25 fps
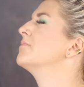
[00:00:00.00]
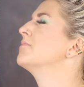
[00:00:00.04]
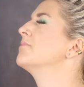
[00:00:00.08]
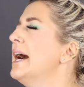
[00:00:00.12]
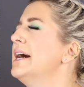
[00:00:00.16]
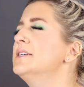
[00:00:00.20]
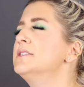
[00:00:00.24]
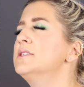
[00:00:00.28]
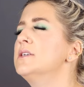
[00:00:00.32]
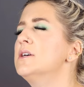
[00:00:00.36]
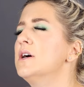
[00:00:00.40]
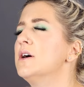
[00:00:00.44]

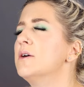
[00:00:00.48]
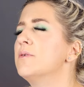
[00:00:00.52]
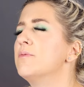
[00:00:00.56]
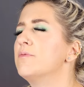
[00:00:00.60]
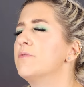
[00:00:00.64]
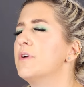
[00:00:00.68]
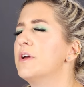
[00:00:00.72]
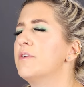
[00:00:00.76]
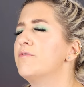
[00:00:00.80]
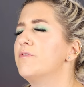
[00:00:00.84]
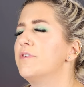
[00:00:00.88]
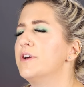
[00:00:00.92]
Has a
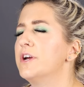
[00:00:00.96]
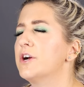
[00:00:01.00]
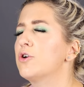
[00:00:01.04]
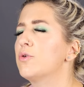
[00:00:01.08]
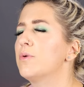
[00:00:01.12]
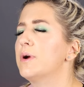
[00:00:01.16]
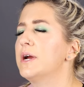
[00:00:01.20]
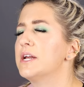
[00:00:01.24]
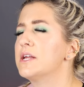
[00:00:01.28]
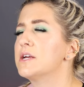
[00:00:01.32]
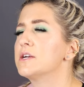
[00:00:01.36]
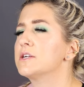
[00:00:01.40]

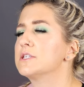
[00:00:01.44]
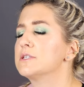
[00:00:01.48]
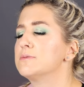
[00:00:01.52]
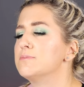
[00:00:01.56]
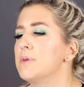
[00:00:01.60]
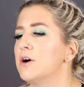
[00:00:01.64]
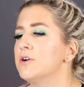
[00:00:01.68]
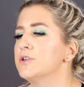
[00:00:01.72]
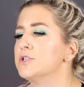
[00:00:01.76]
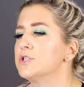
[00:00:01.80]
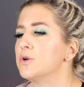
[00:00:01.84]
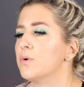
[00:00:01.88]
invigorating
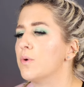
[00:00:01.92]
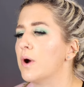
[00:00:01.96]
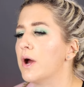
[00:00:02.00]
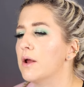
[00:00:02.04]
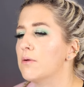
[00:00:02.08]
smell to